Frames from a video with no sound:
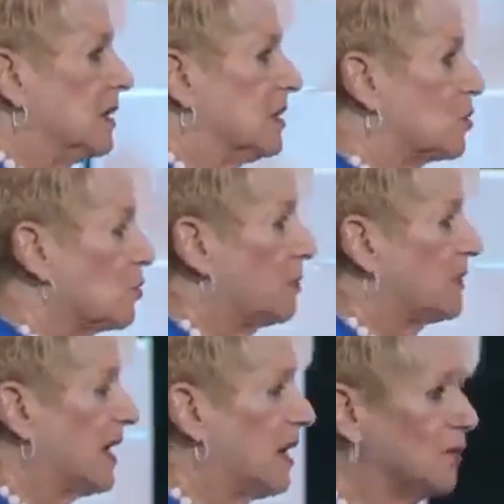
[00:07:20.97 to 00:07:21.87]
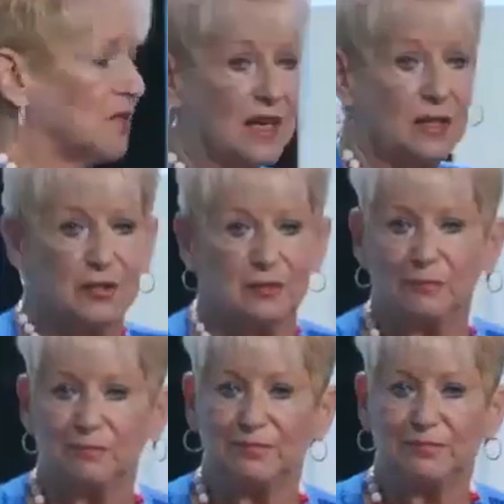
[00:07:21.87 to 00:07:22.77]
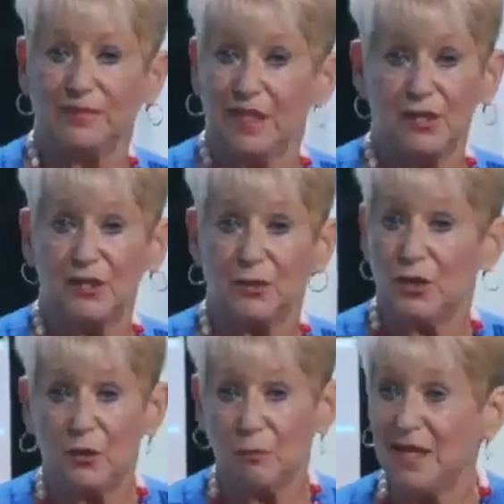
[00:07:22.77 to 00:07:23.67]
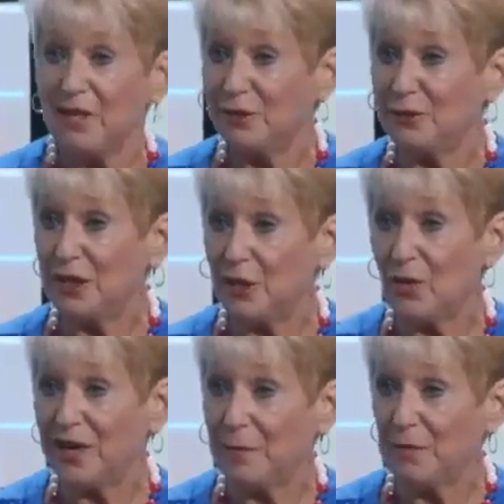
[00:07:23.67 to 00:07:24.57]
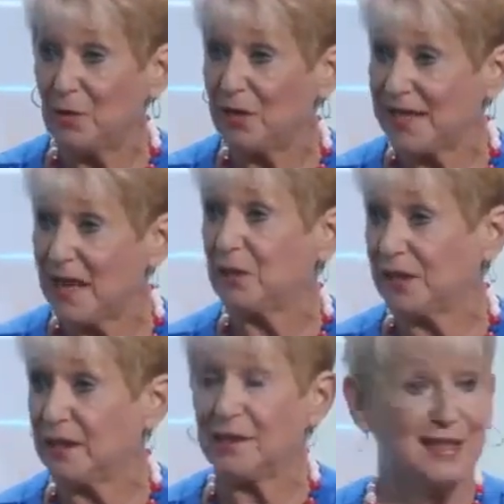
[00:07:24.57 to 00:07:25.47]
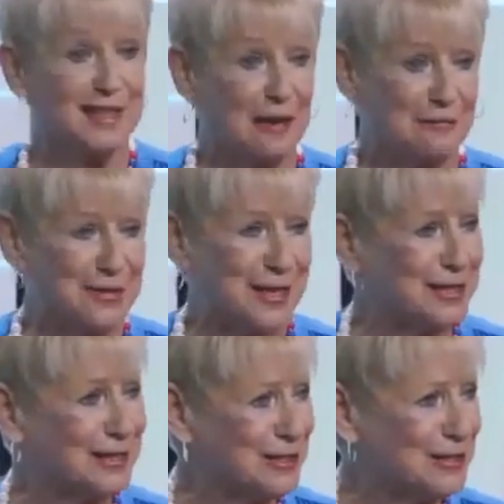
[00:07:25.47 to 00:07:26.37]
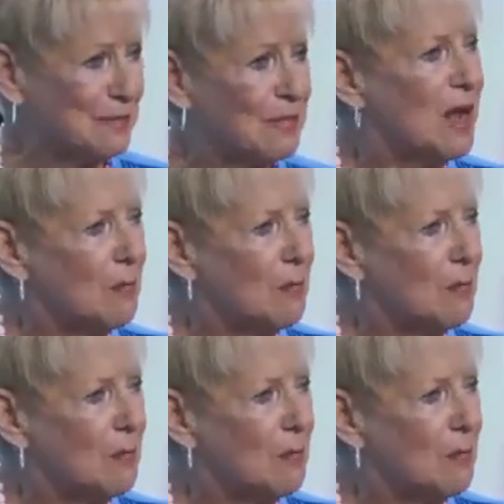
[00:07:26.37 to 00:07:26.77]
and disrupt a conversation. They just do. You don't mean to. You didn't wake up in the morning and say, I'm going to kill this conversation. It's good.